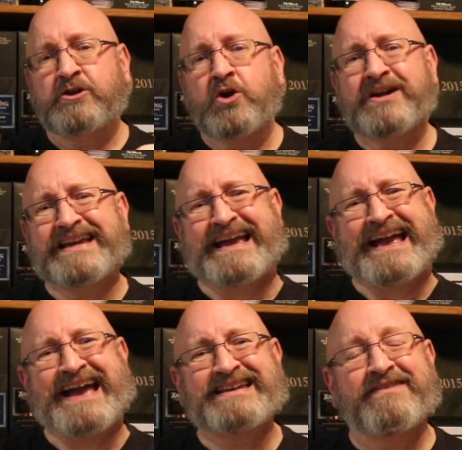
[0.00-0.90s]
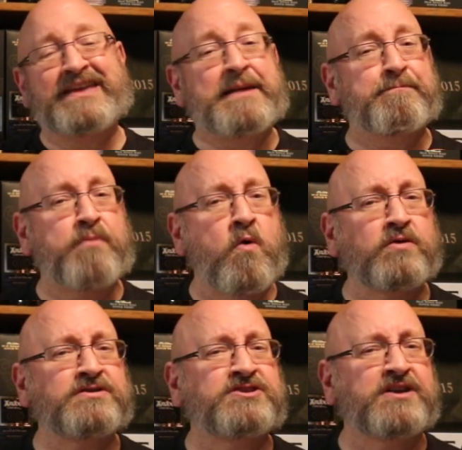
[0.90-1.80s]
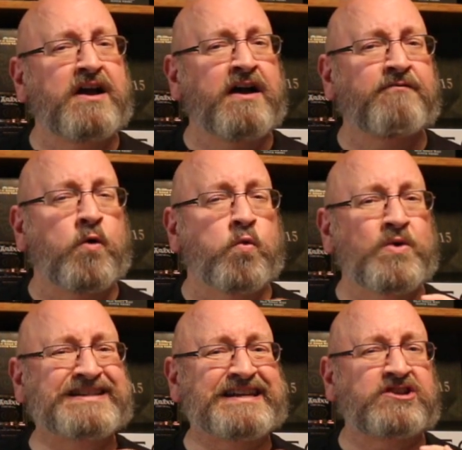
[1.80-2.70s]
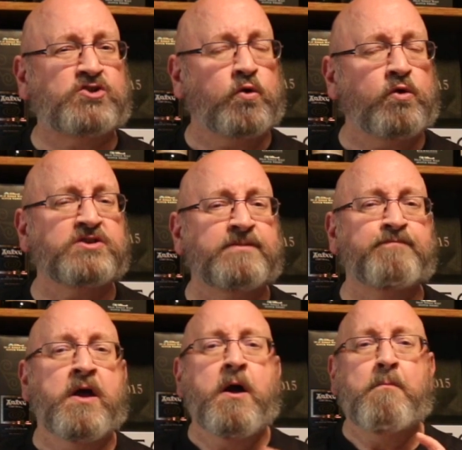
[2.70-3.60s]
look at the importance of whiskey tourism,